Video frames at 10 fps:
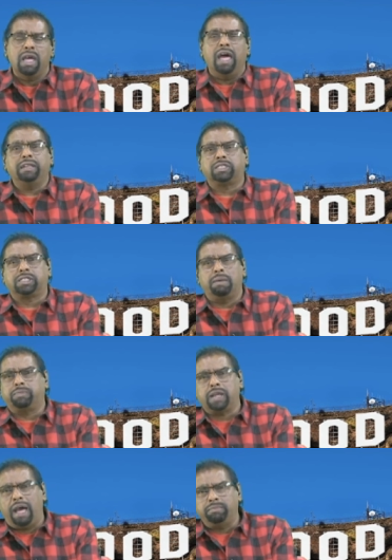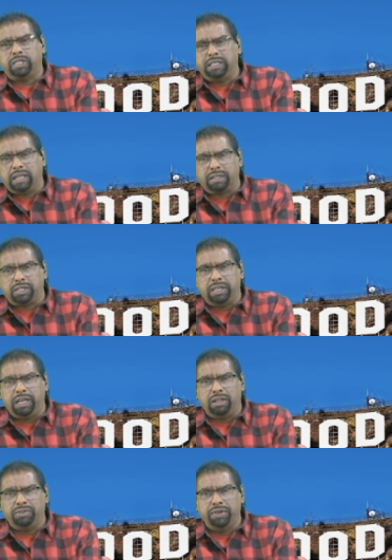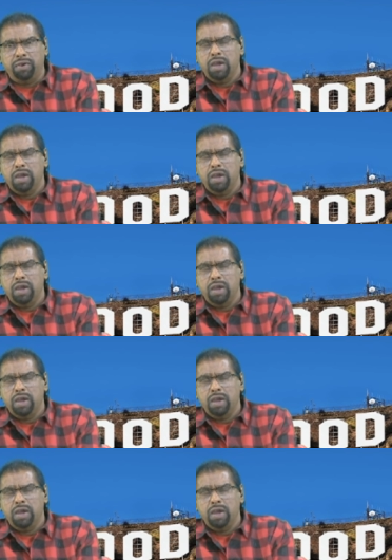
and sometimes He doesn't heal you.